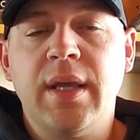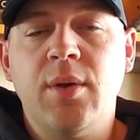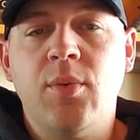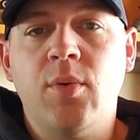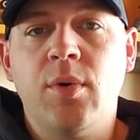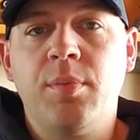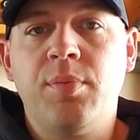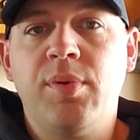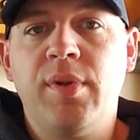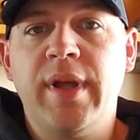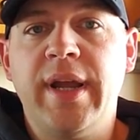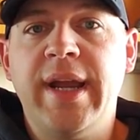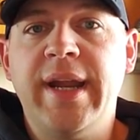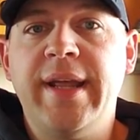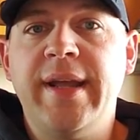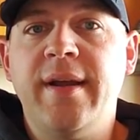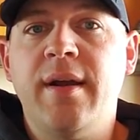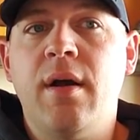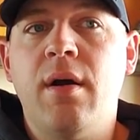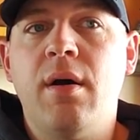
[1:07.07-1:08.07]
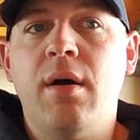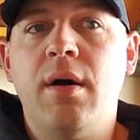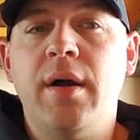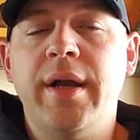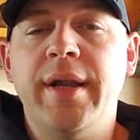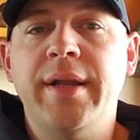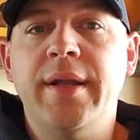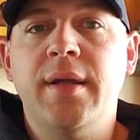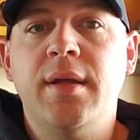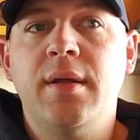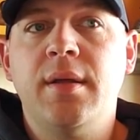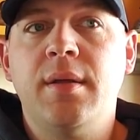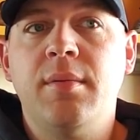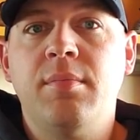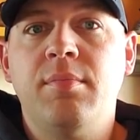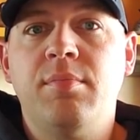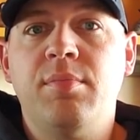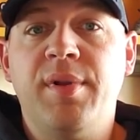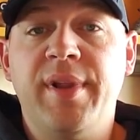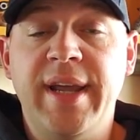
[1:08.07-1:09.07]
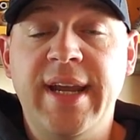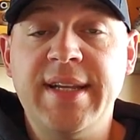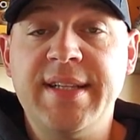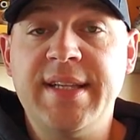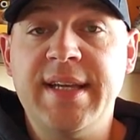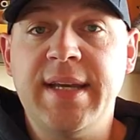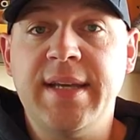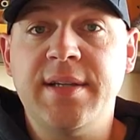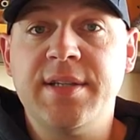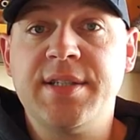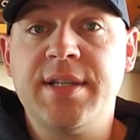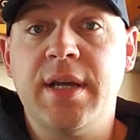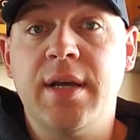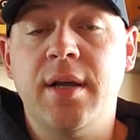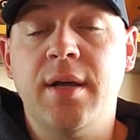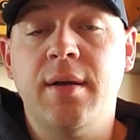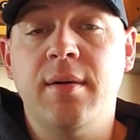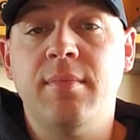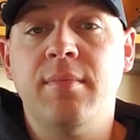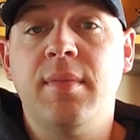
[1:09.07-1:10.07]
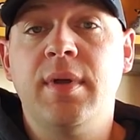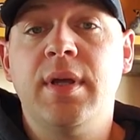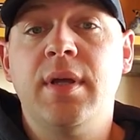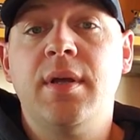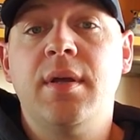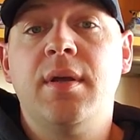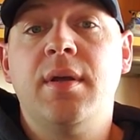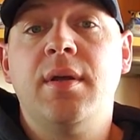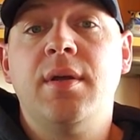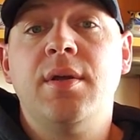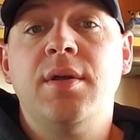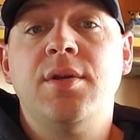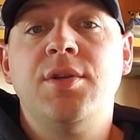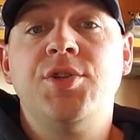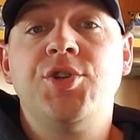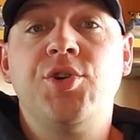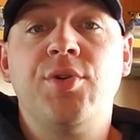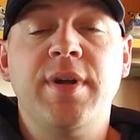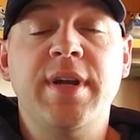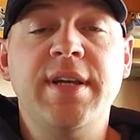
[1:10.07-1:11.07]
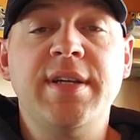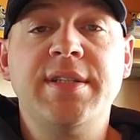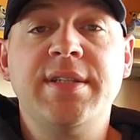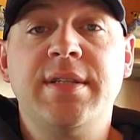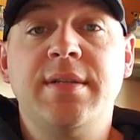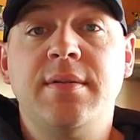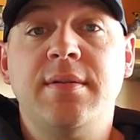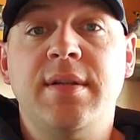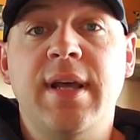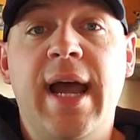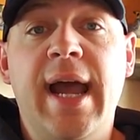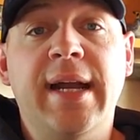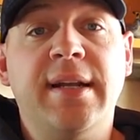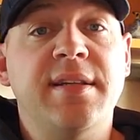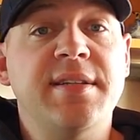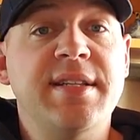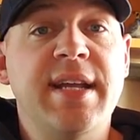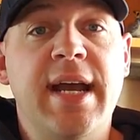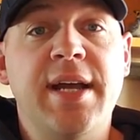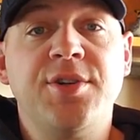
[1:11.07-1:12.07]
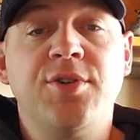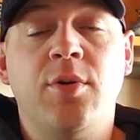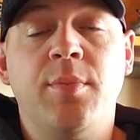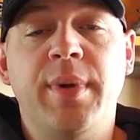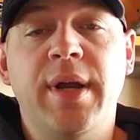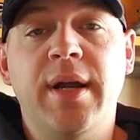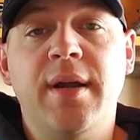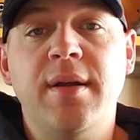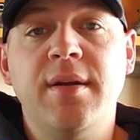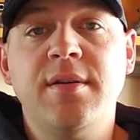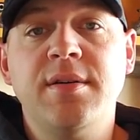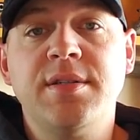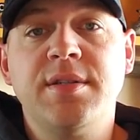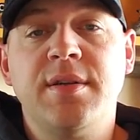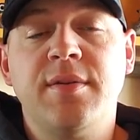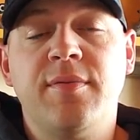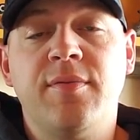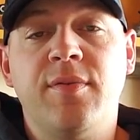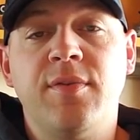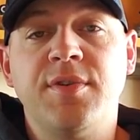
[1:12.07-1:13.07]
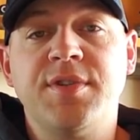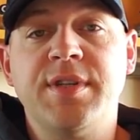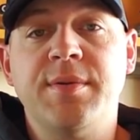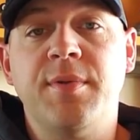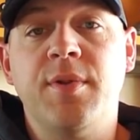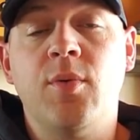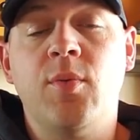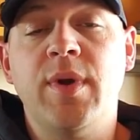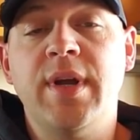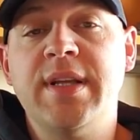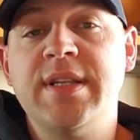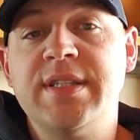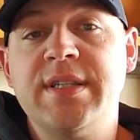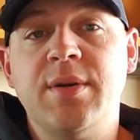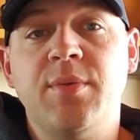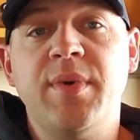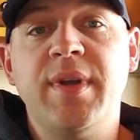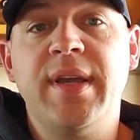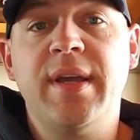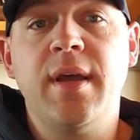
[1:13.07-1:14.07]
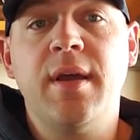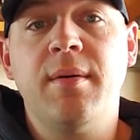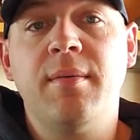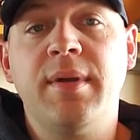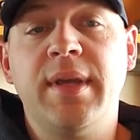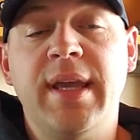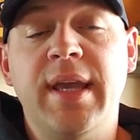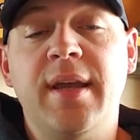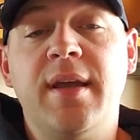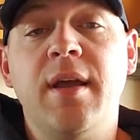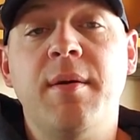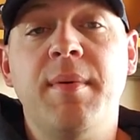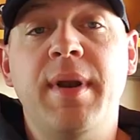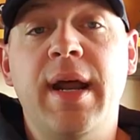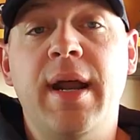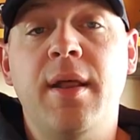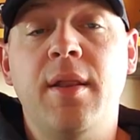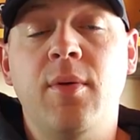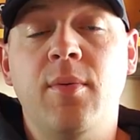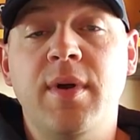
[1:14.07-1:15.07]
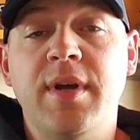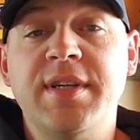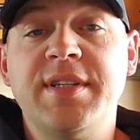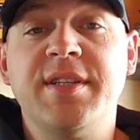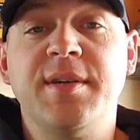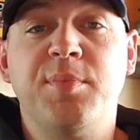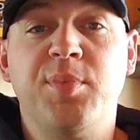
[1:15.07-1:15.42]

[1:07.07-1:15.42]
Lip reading: We're planning on planting some trees to act as natural barriers for some of the winds that we get coming out of the west.